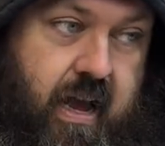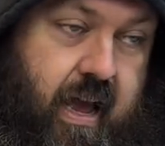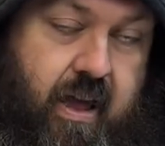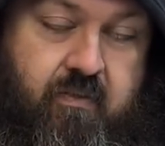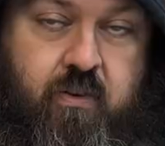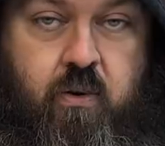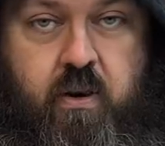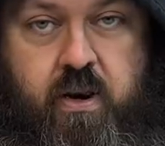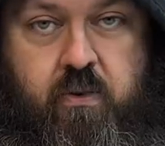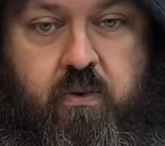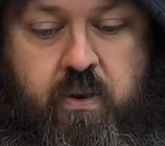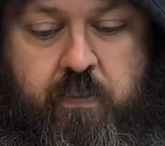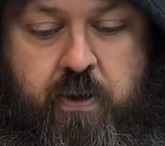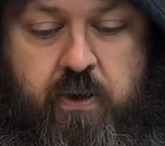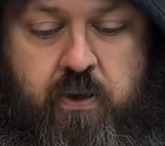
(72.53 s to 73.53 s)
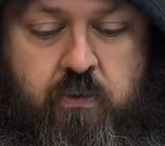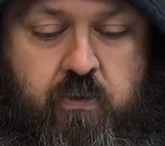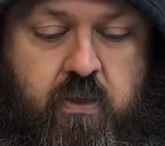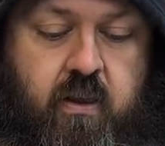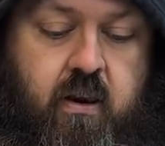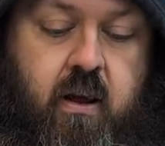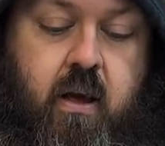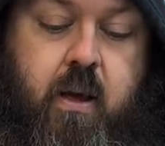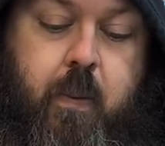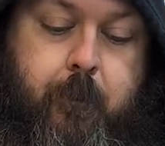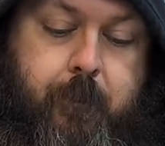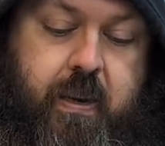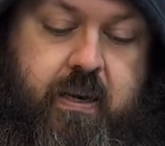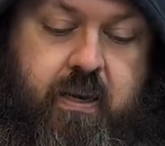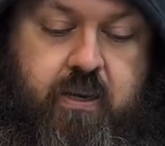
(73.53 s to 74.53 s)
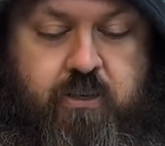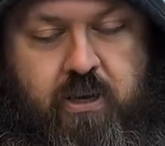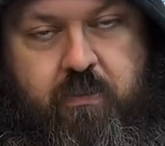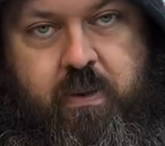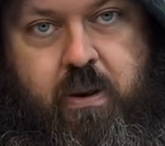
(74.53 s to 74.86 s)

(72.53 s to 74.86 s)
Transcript: I have no idea what I'm going to do with it, but he shot